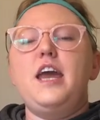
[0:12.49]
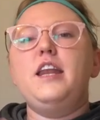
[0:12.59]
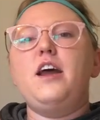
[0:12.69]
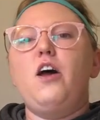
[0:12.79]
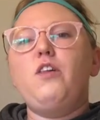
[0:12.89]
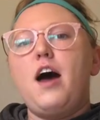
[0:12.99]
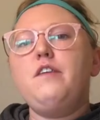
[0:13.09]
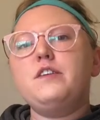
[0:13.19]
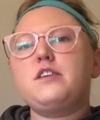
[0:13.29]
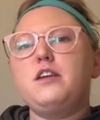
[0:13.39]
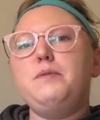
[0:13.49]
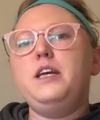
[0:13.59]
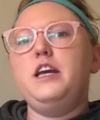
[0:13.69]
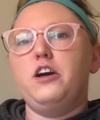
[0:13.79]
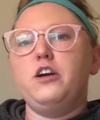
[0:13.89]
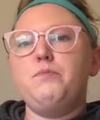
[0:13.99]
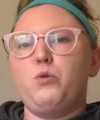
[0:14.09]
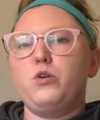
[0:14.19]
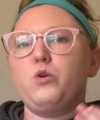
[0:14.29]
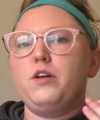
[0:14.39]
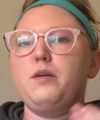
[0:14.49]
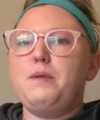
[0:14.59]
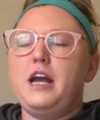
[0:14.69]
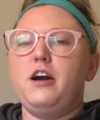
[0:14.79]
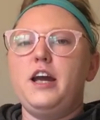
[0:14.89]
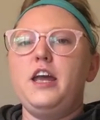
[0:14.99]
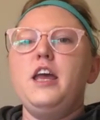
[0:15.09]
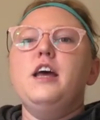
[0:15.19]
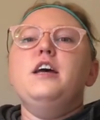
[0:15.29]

and a lot of it's going to be geared more toward the parent.